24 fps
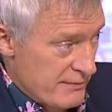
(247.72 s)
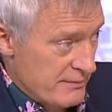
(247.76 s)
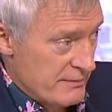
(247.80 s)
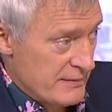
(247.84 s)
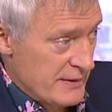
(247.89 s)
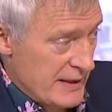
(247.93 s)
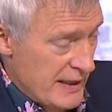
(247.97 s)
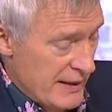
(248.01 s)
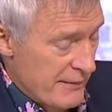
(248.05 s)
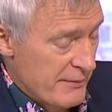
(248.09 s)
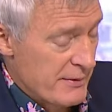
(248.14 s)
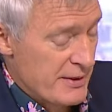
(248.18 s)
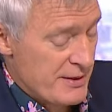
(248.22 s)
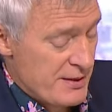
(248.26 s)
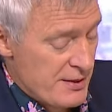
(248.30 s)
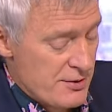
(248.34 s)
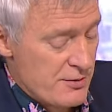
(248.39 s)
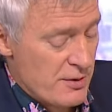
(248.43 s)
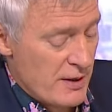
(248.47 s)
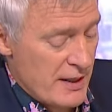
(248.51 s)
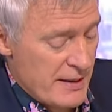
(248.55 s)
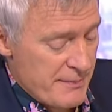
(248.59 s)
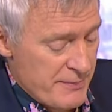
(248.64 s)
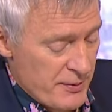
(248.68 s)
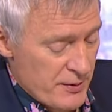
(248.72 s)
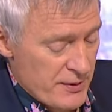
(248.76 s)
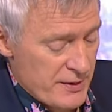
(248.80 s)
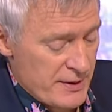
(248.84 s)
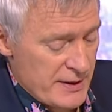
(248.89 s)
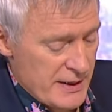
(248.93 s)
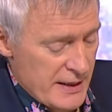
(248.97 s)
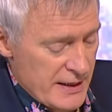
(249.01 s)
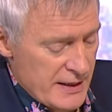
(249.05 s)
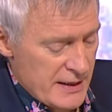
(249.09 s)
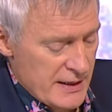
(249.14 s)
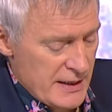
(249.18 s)
Photo, yeah, which exactly. is quite important.
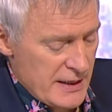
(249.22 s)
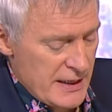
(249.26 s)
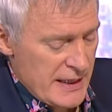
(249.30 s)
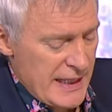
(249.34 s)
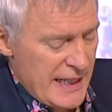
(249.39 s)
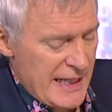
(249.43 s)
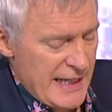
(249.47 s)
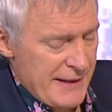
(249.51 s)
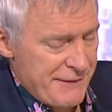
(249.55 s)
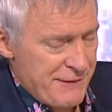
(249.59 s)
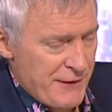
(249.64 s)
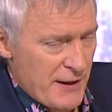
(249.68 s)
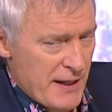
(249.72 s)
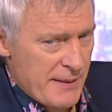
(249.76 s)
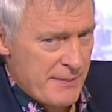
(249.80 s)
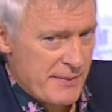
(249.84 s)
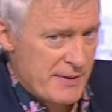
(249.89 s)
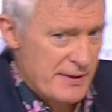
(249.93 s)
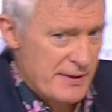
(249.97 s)
Yeah. yeah. If I'm,